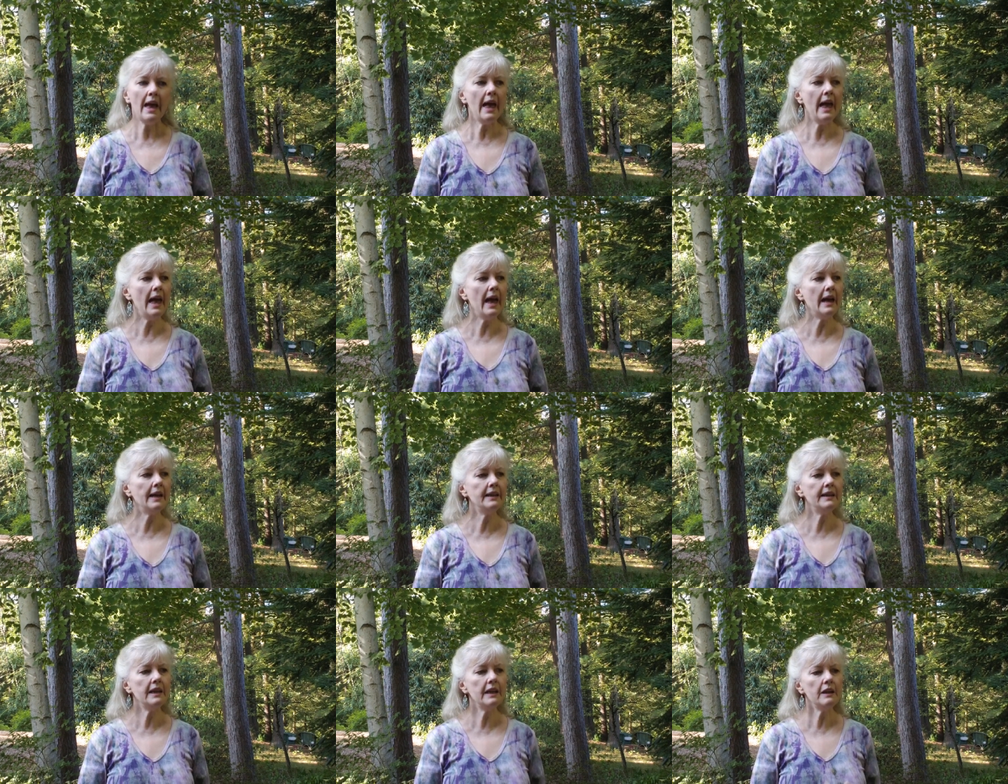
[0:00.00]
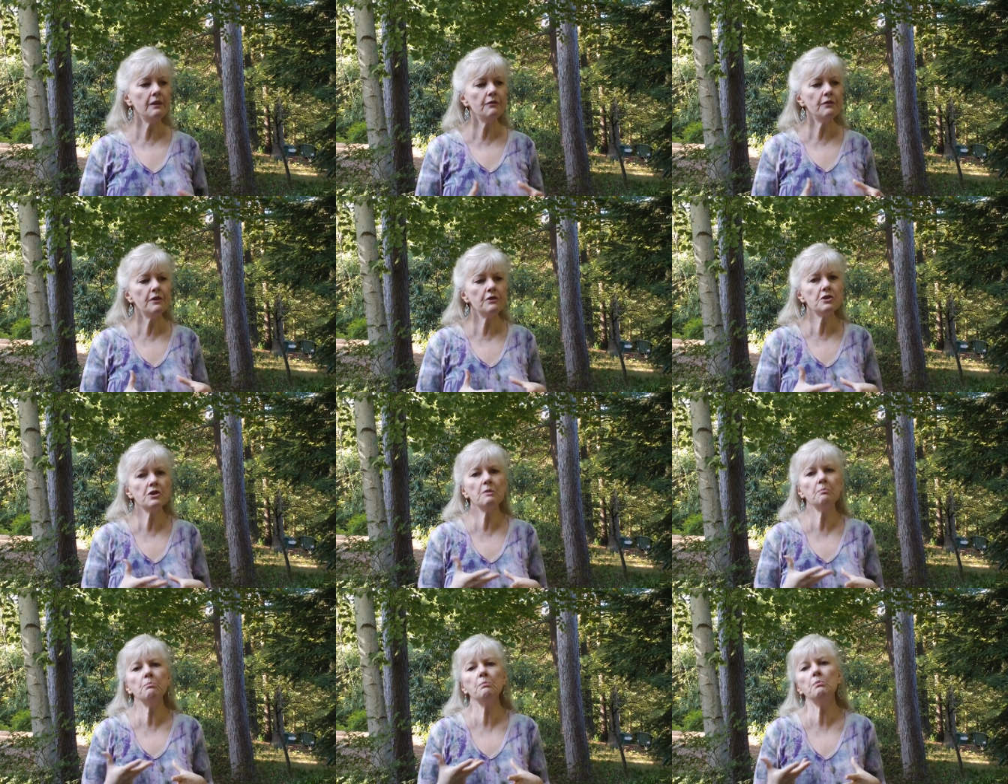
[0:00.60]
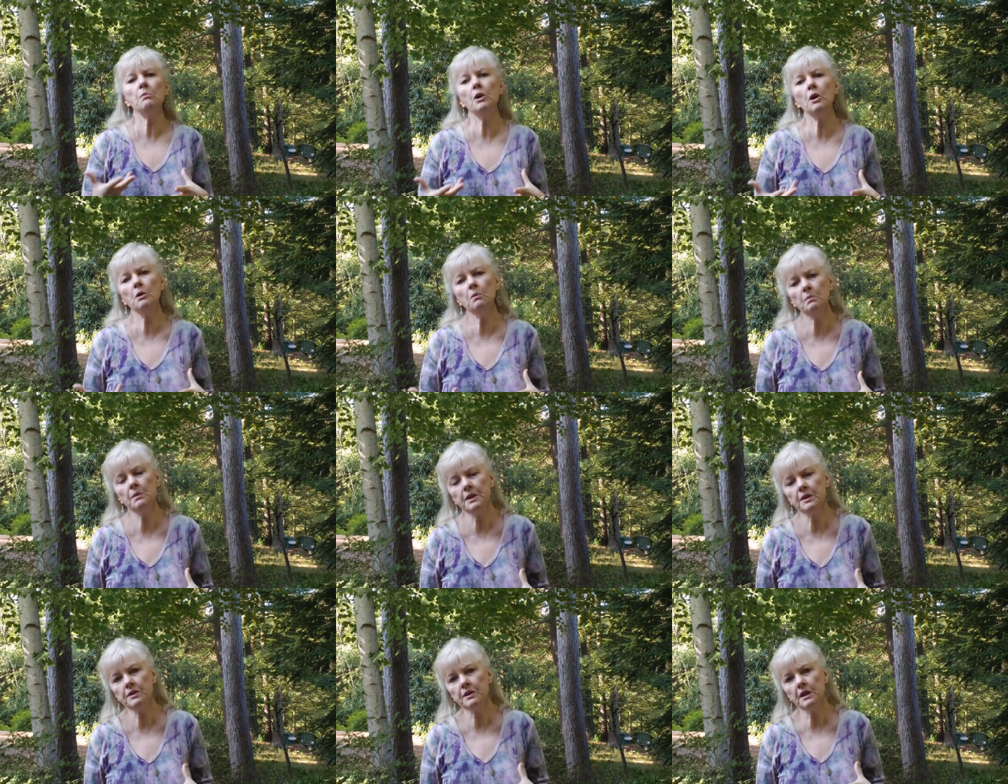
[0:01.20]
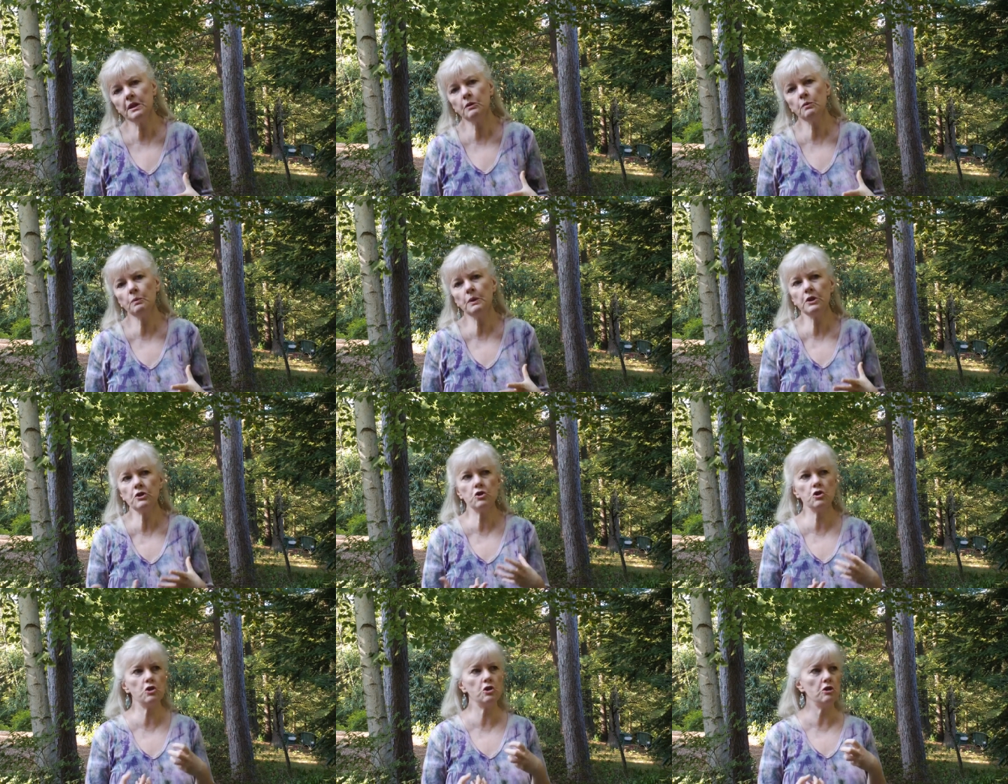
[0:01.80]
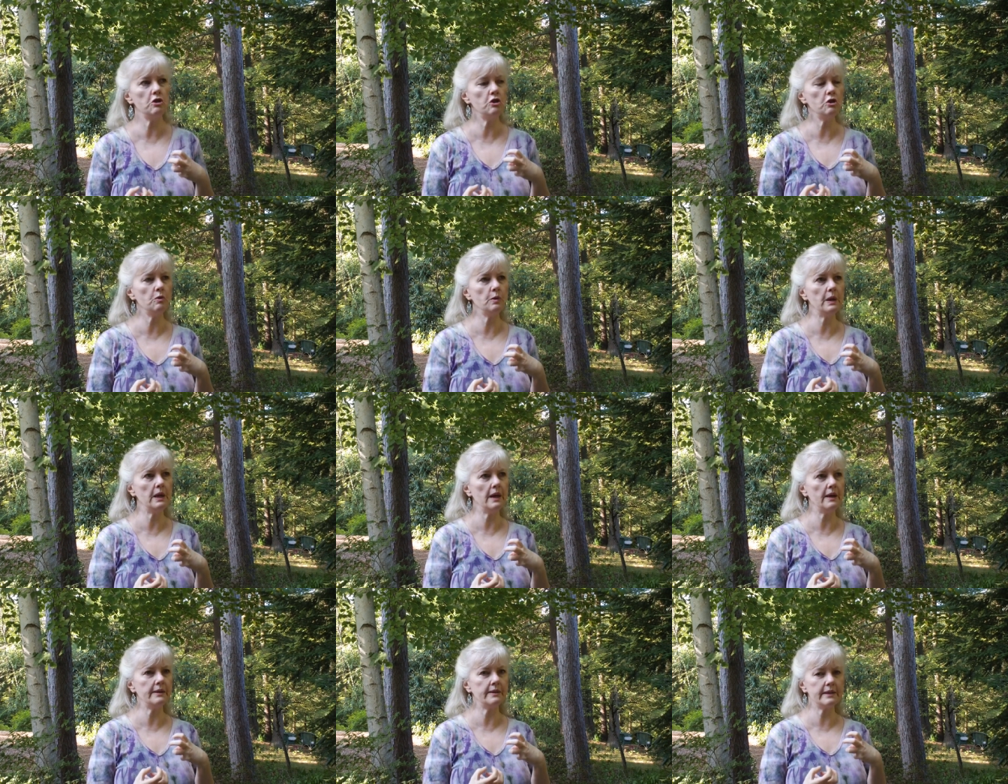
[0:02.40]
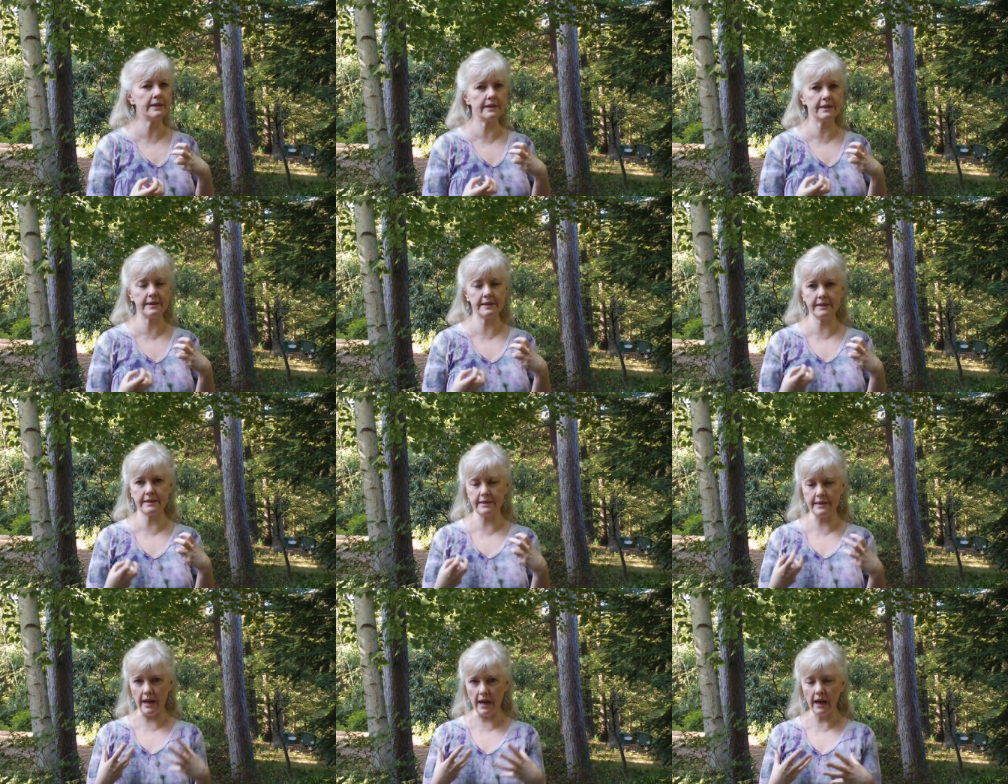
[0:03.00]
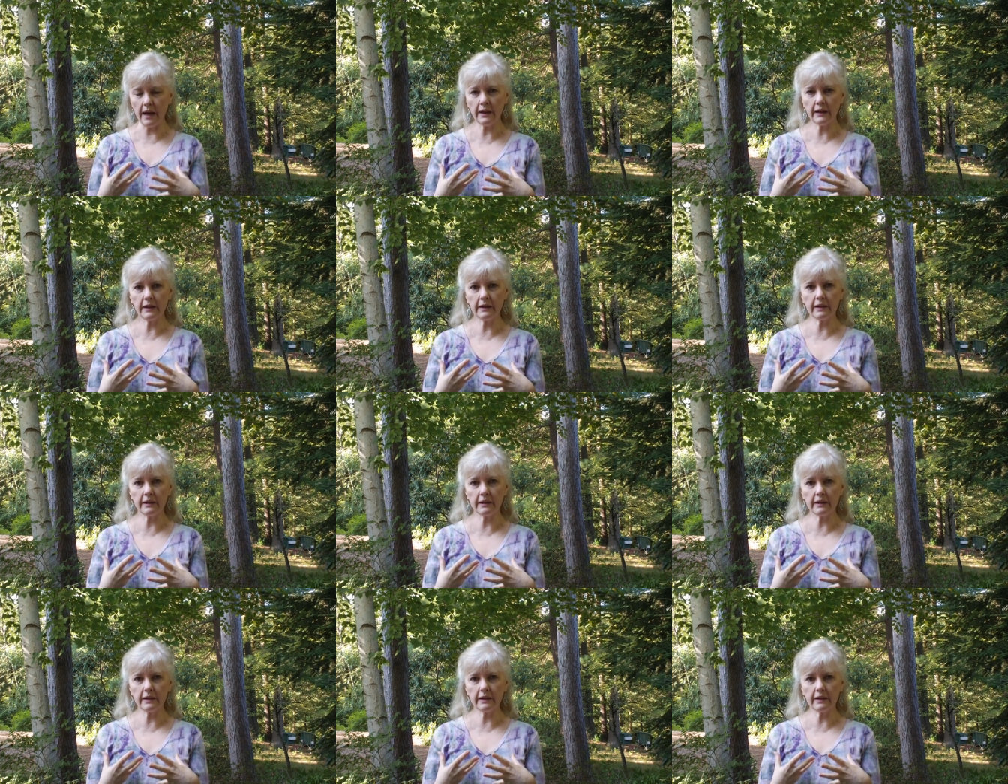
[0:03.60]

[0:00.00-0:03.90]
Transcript: And if there's a moment in which you get stuck,